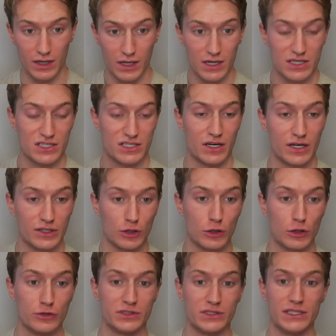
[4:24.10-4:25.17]
Start to
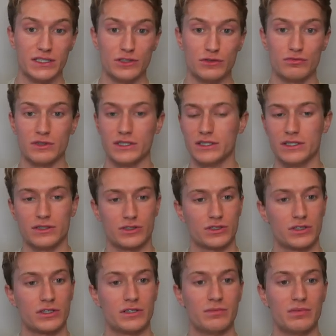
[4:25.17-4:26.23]
close deals, really, you know,
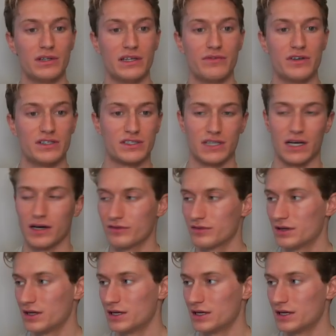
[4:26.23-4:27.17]
start to believe in yourself.